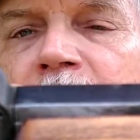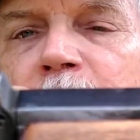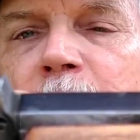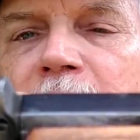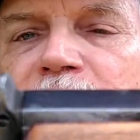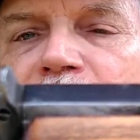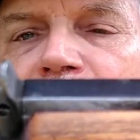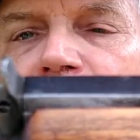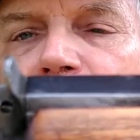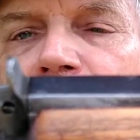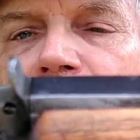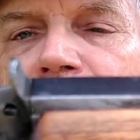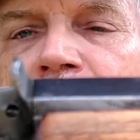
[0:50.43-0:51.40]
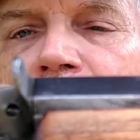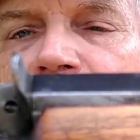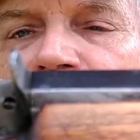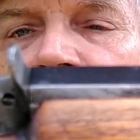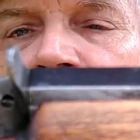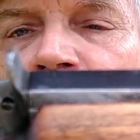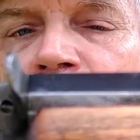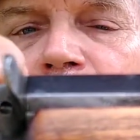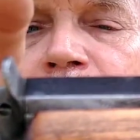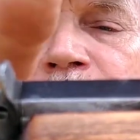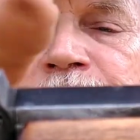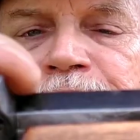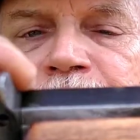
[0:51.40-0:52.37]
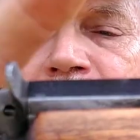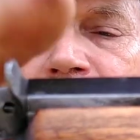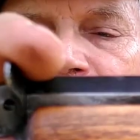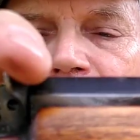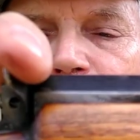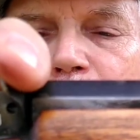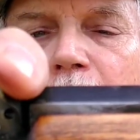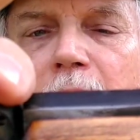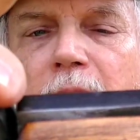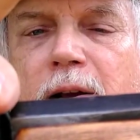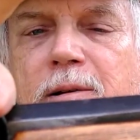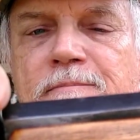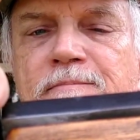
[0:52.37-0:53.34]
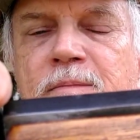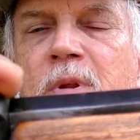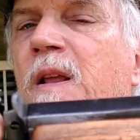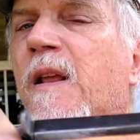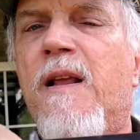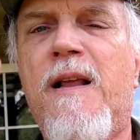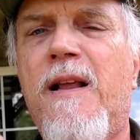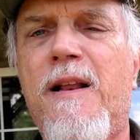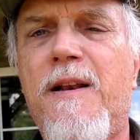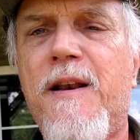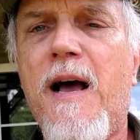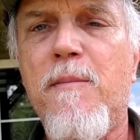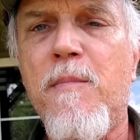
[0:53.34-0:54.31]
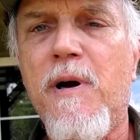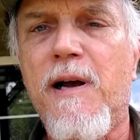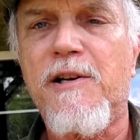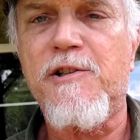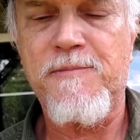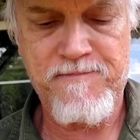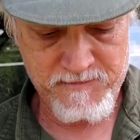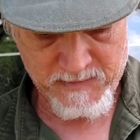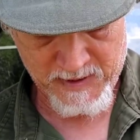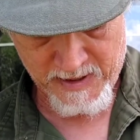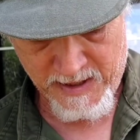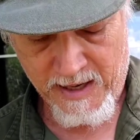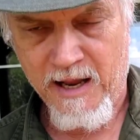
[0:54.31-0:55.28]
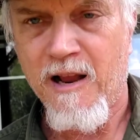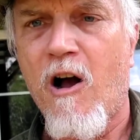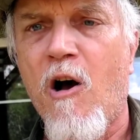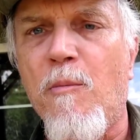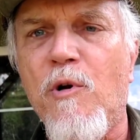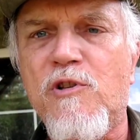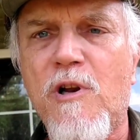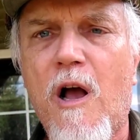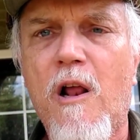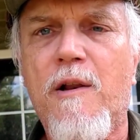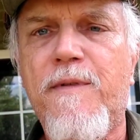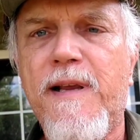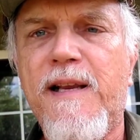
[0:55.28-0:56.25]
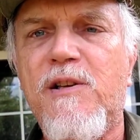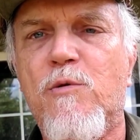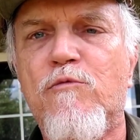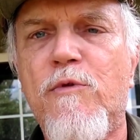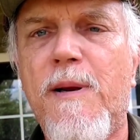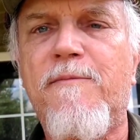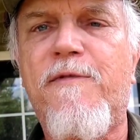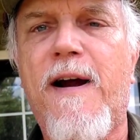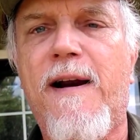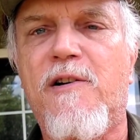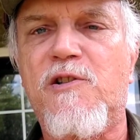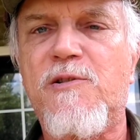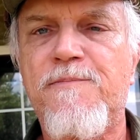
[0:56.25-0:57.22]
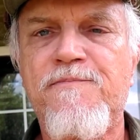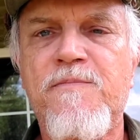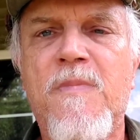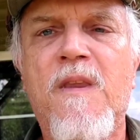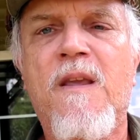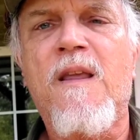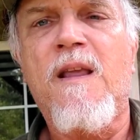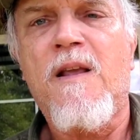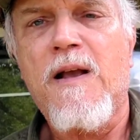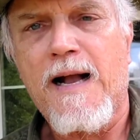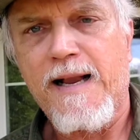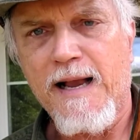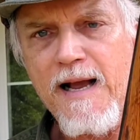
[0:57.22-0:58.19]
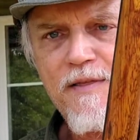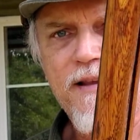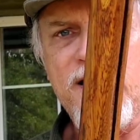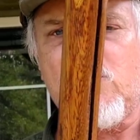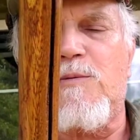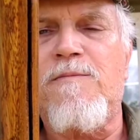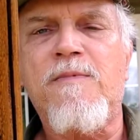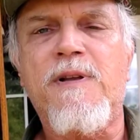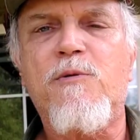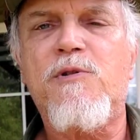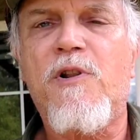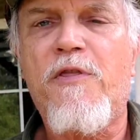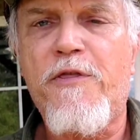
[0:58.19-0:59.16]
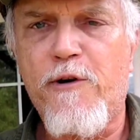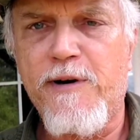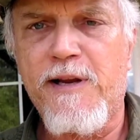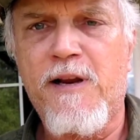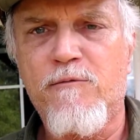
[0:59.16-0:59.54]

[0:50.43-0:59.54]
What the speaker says: matching up with that notch on the block. Not much. Almost all of these are rimfires. I got this one, it was in 30